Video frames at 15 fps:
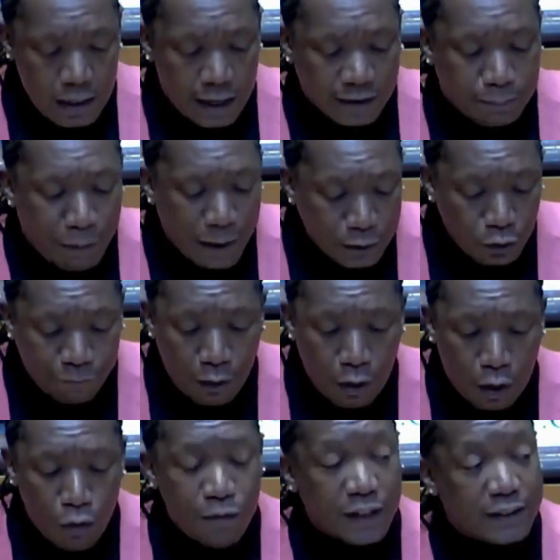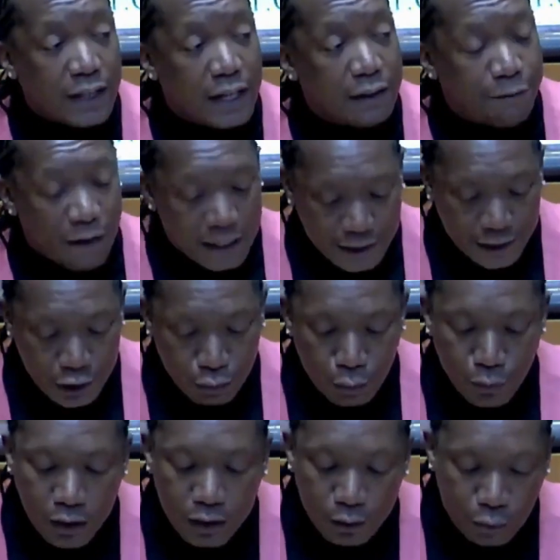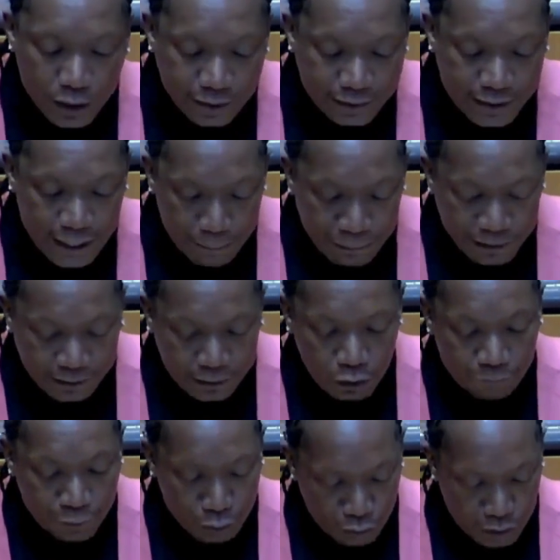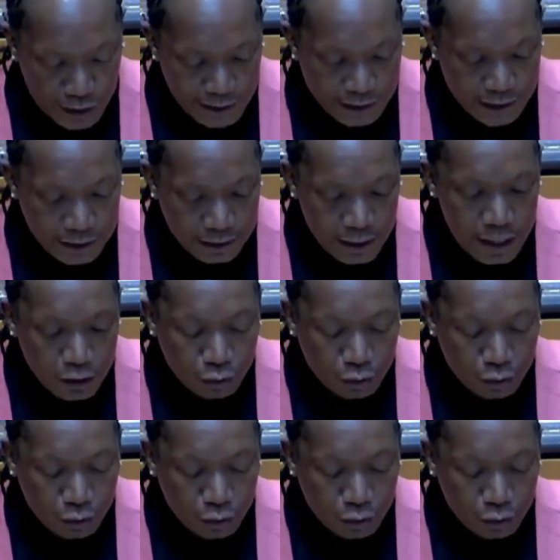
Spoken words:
As part of our oversight function, we will request the MEC of Education,